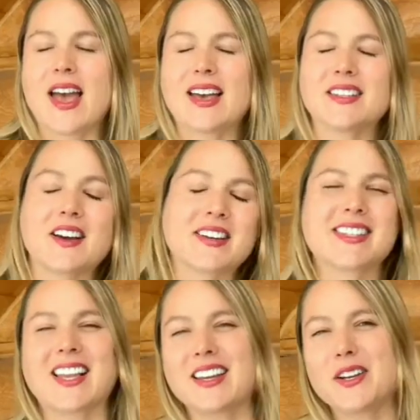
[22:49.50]
And on a
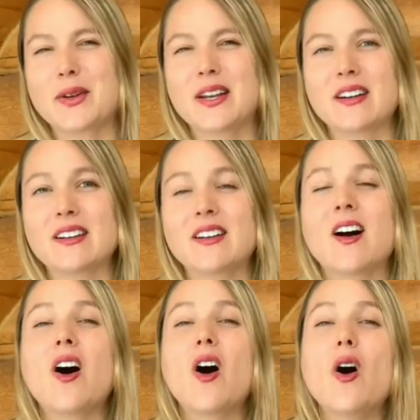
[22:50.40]
side note here,
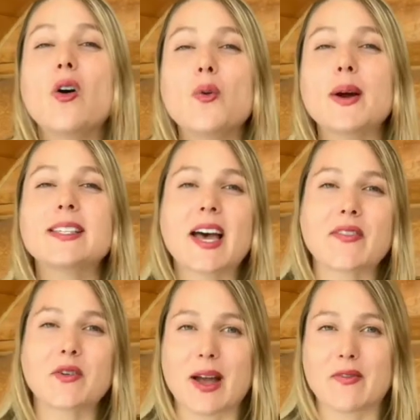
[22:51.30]
always have
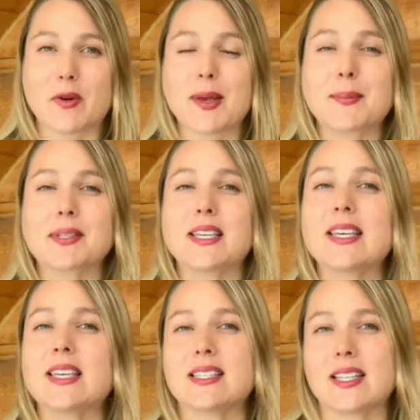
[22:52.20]
a way for people to
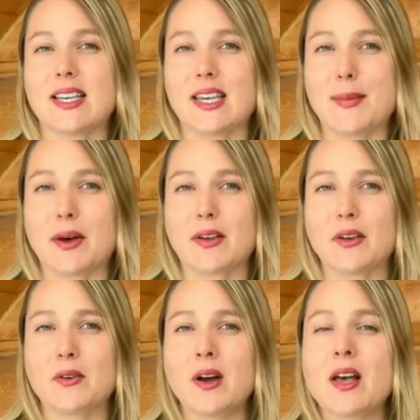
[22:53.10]
easily email
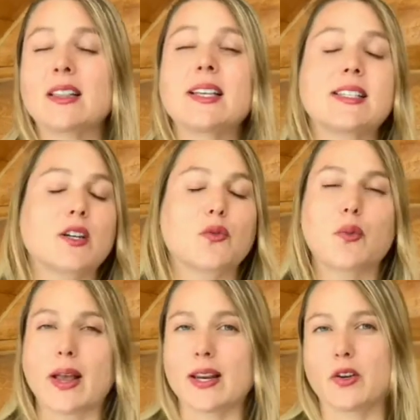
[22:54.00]
you listed
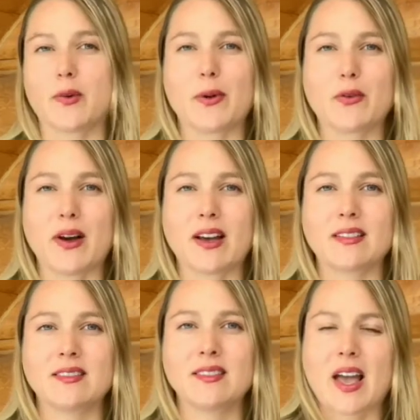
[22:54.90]
right in your
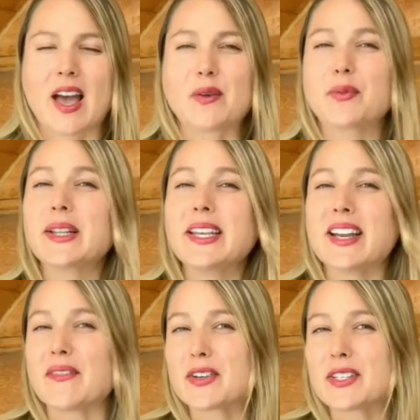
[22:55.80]
profile. I really
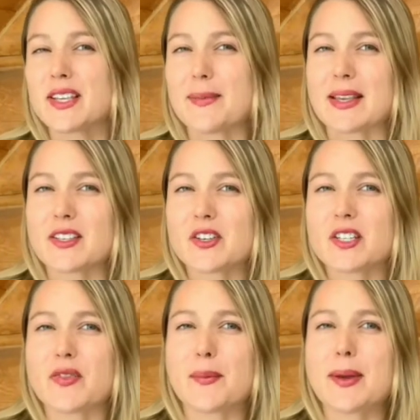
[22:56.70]
never see
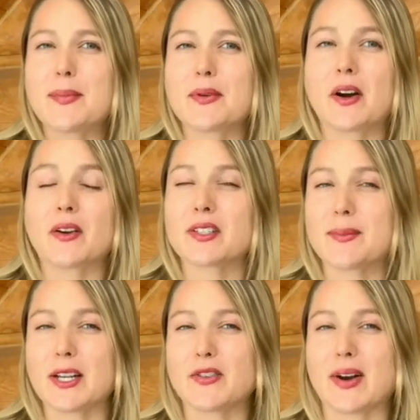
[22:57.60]
messages from people that aren't in
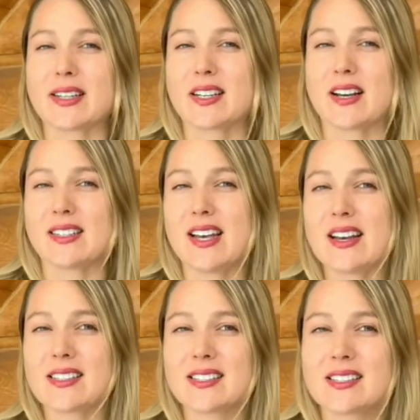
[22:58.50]
my direct
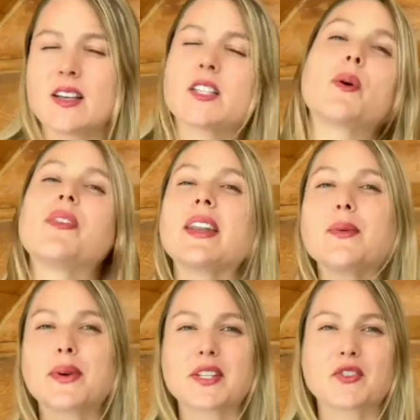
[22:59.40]
contacts, so if
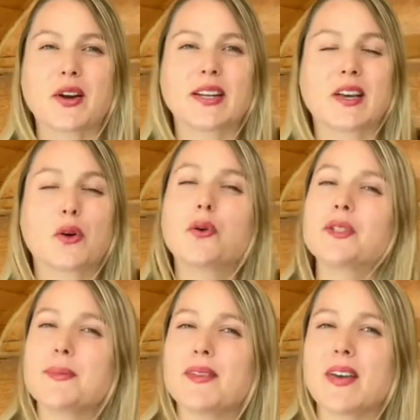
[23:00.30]
anyone is trying to get a
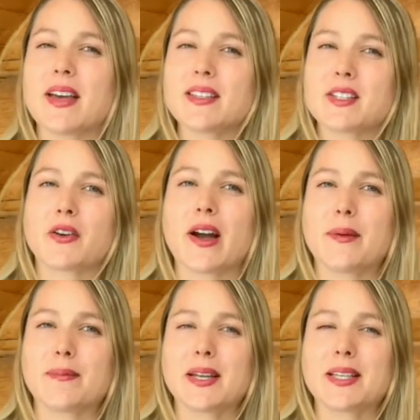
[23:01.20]
hold of me via
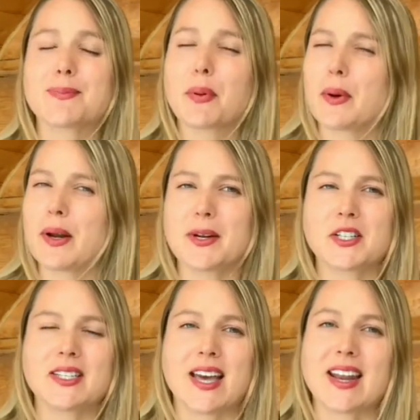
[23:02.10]
Instagram, it's pretty much
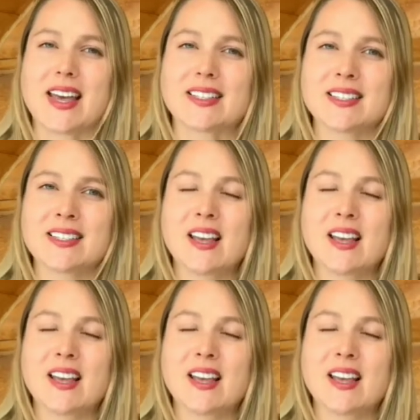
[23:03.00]
a dead end.